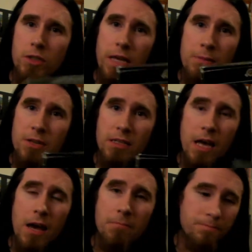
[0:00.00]
games like
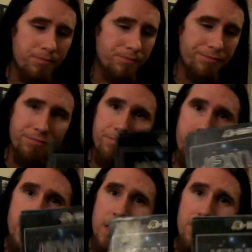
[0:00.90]
that,
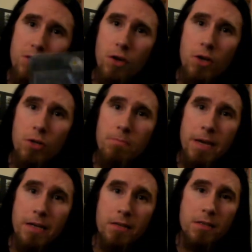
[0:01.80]
it gives you a good
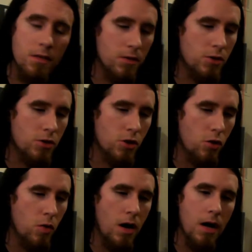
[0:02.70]
mix.
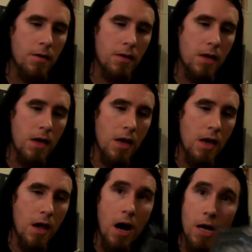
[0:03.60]
So
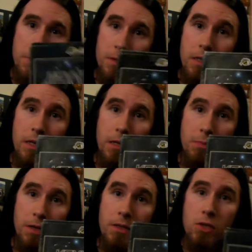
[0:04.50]
I'm excited to
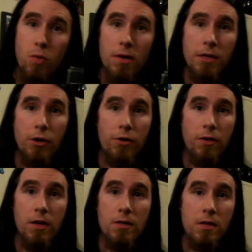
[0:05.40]
play this one here
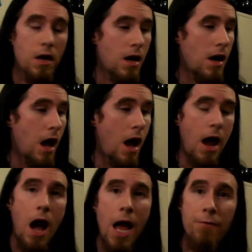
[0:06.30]
because I
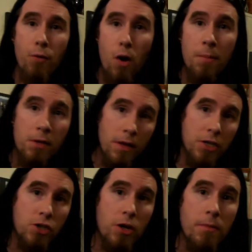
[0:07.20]
have a ROM
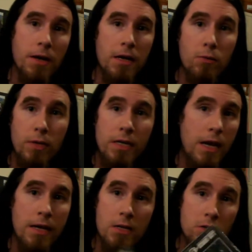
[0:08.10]
collection on my Wii
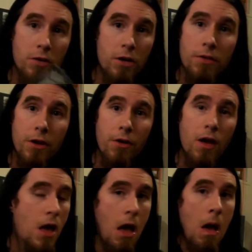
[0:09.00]
and it's not on there.
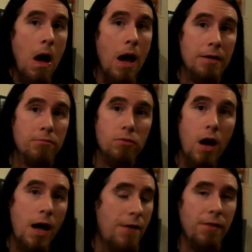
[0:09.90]
I
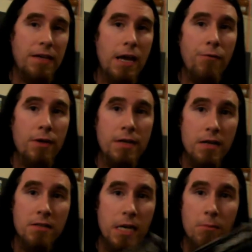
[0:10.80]
have like every
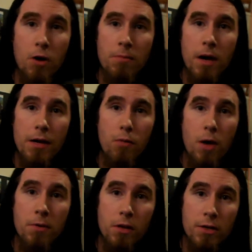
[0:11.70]
NES game on my
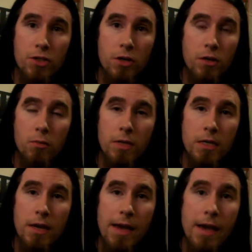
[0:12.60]
ROM collection on the
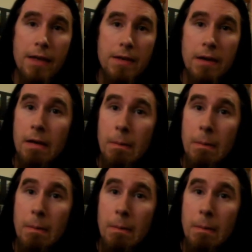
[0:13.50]
Wii, and